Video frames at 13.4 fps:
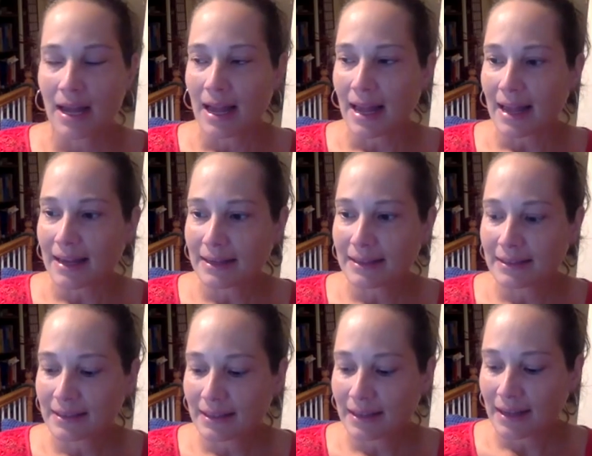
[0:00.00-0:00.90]

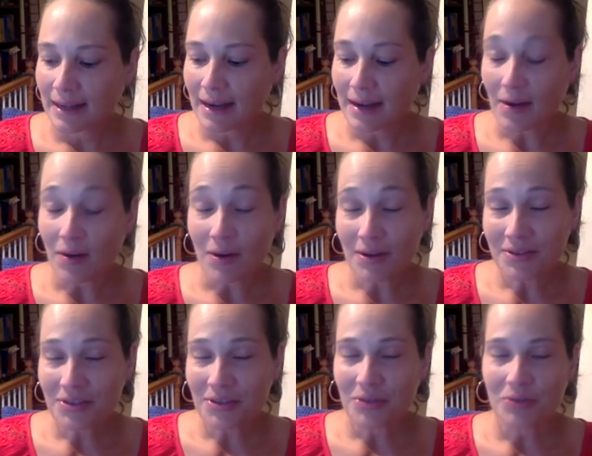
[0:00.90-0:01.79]
And I
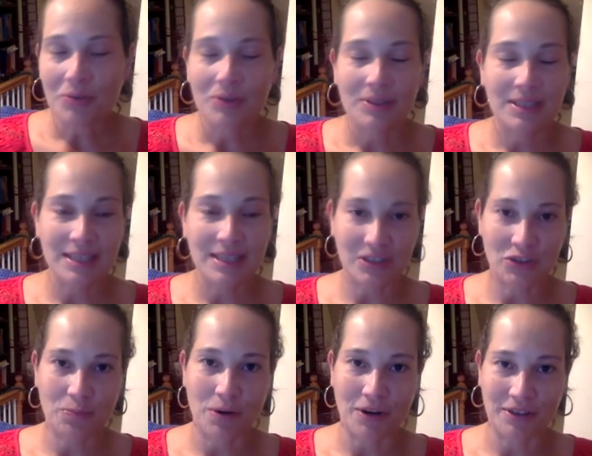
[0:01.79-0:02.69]
also
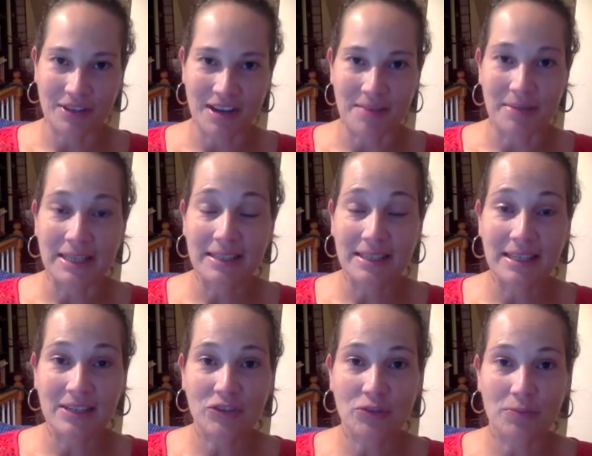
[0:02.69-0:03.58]
teach part-time. I
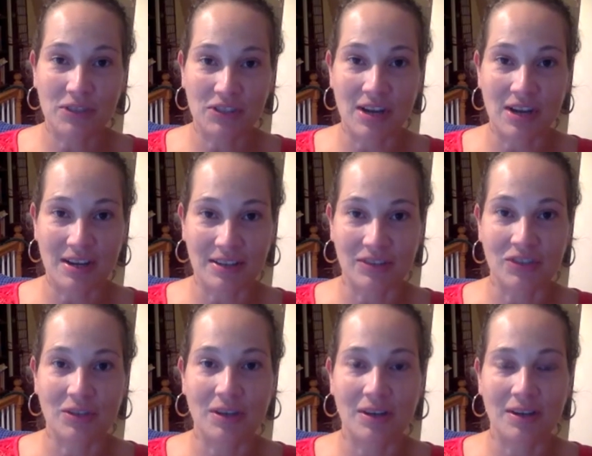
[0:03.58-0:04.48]
teach
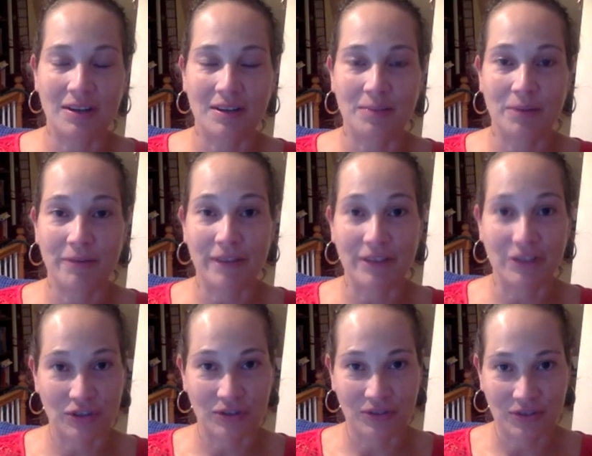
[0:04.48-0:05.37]
massage
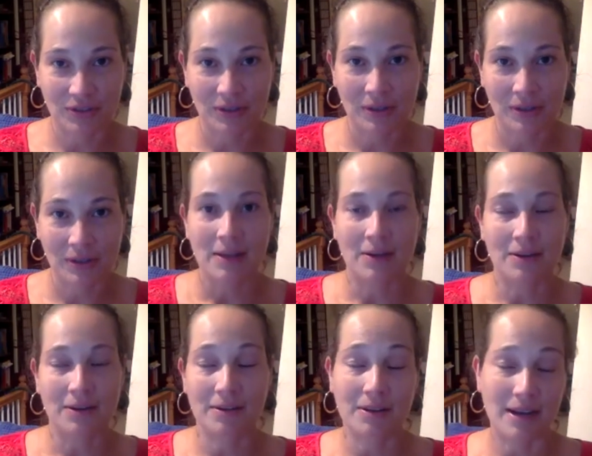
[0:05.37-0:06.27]
professionals,
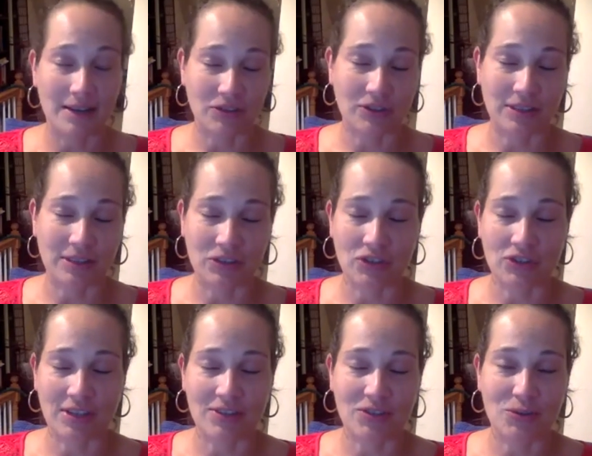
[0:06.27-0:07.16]
or actually I should
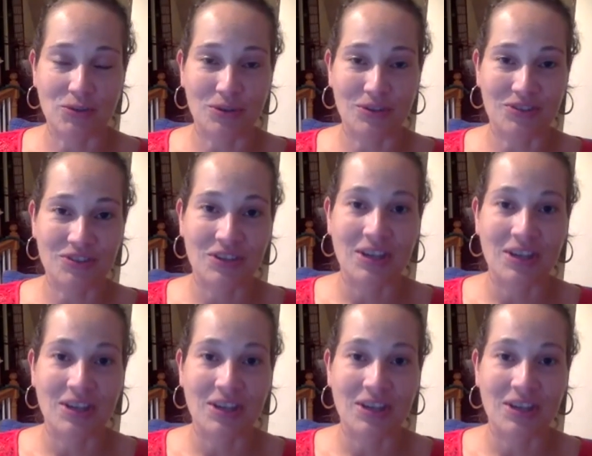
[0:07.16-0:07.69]
say students